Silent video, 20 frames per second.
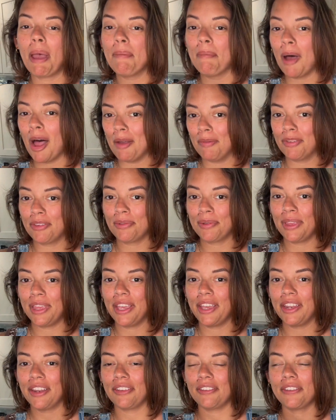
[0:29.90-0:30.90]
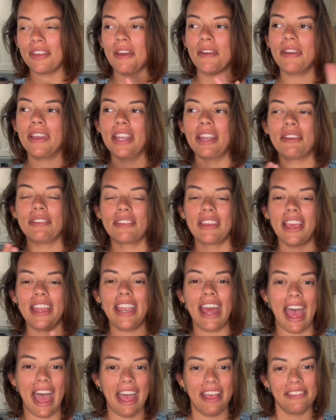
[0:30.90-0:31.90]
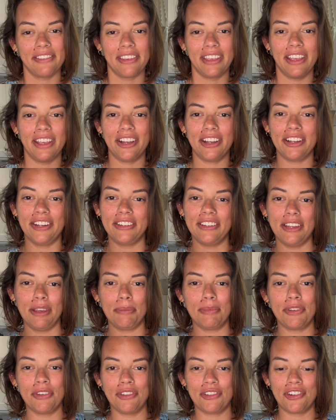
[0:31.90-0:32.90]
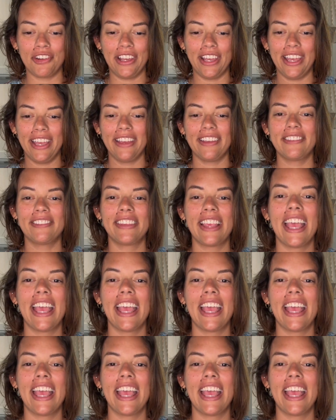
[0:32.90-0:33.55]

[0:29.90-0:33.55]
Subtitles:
mom is really good at sewing and I was kind of asking her tips and tricks,